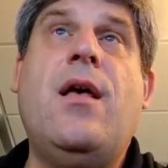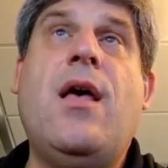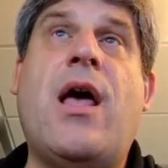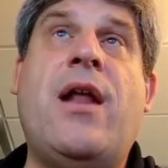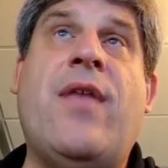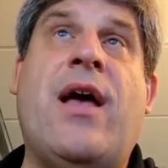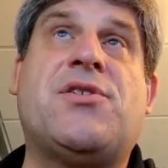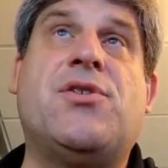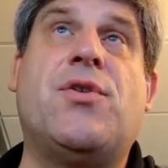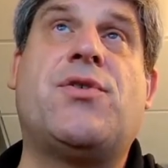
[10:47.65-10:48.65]
And in that
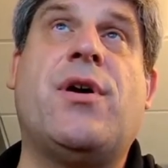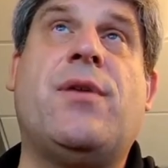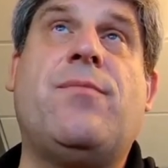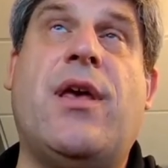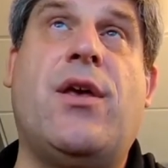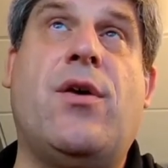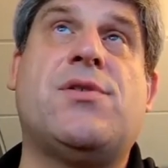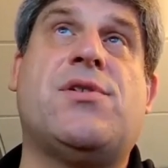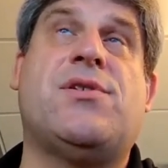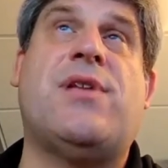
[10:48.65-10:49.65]
sutra, he
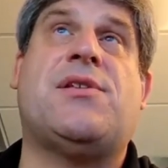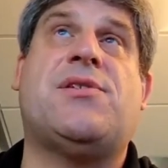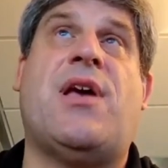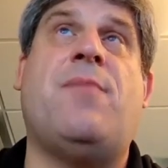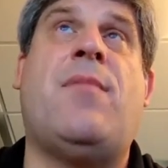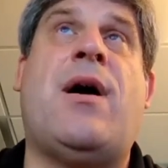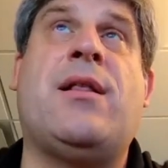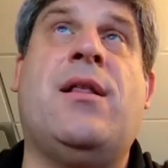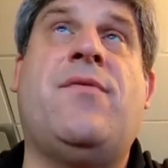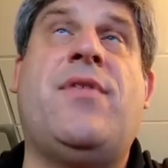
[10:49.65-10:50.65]
uses that same
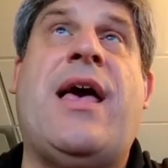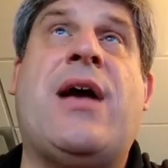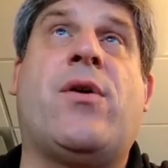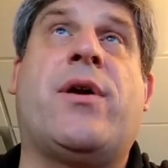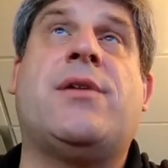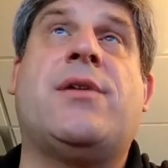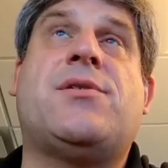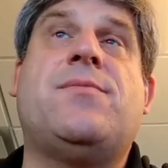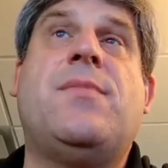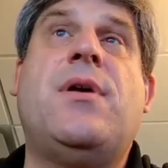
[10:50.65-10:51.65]
model of the
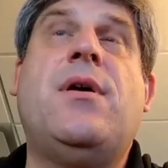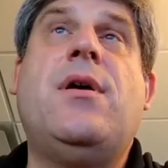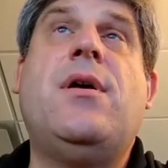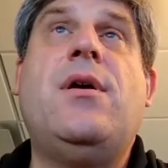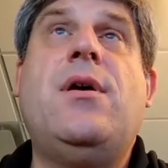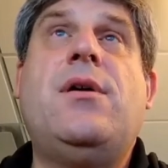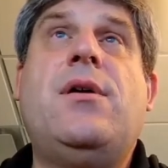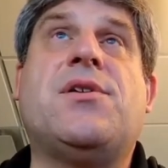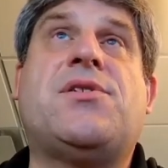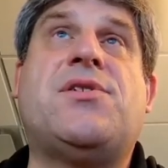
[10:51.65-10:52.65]
aggregates
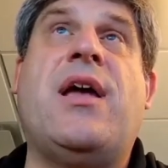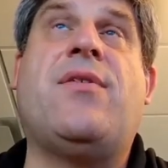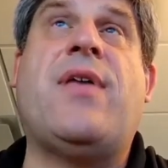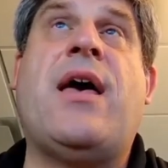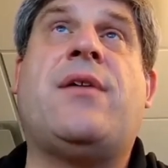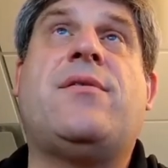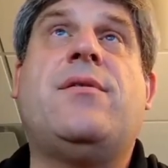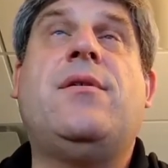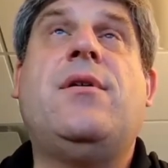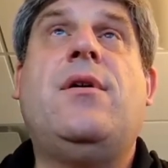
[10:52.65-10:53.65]
to say that
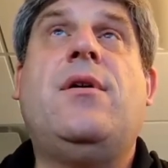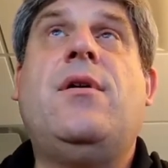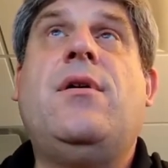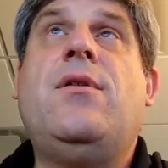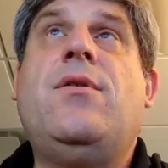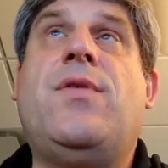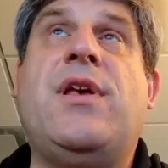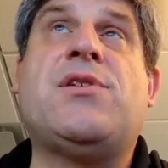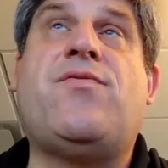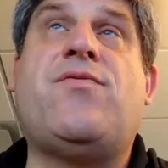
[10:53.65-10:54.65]

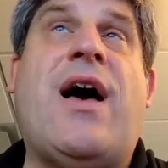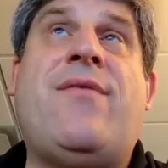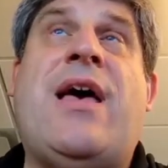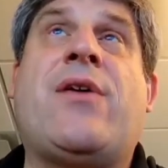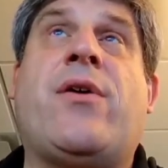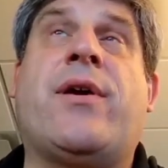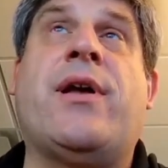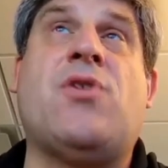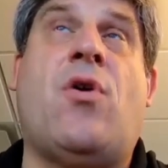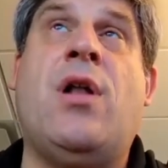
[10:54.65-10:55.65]
these five
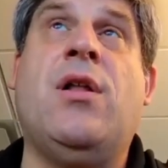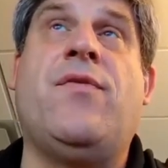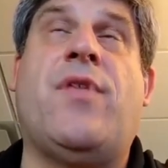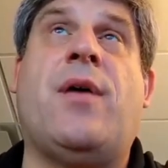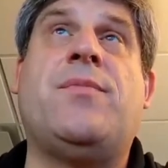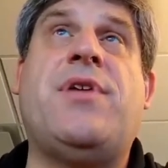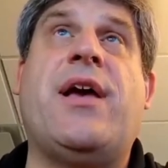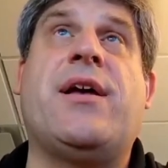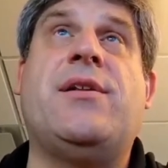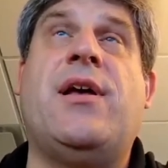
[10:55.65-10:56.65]
aggregates, all of them
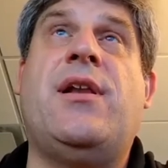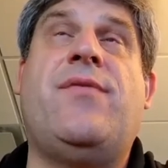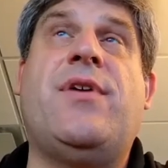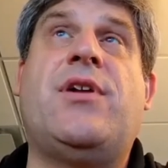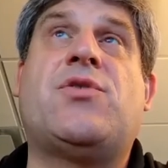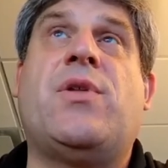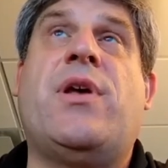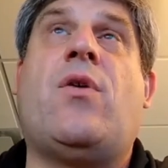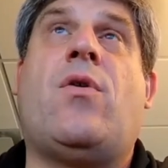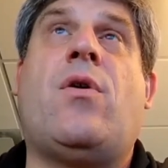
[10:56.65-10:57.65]
taken
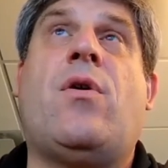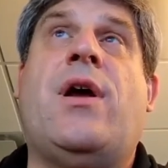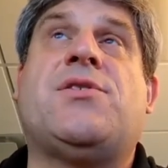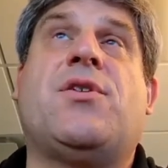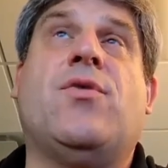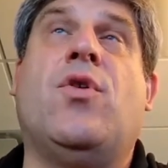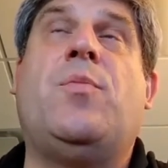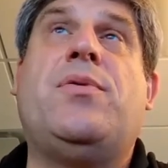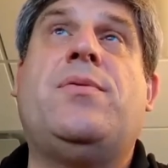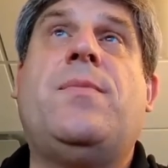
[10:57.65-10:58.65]
individually or as a
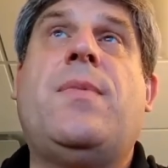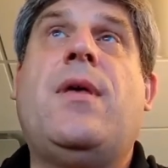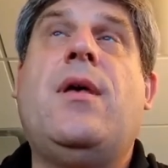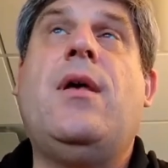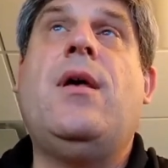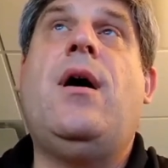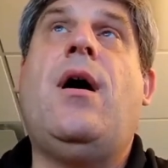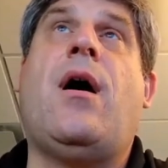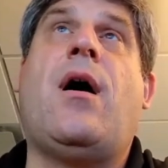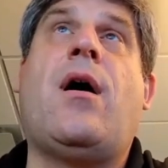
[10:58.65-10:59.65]
group,
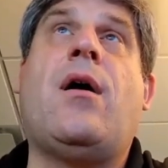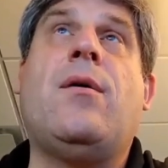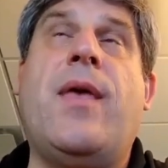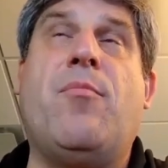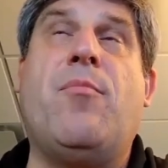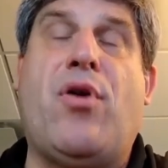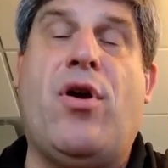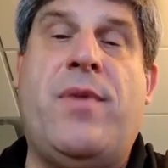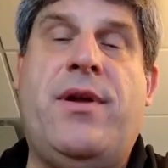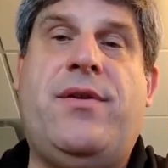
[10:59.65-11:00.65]
are
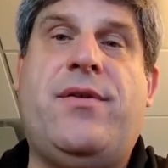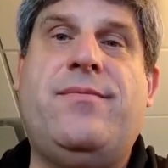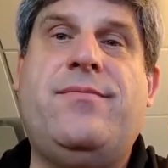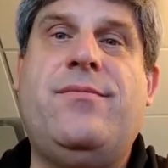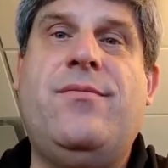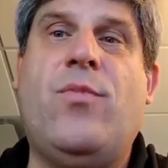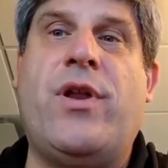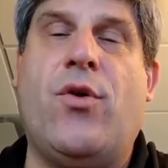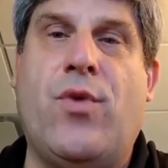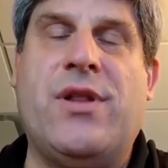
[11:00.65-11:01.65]
impermanent when
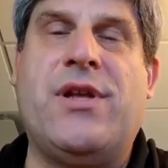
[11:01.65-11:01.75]
you really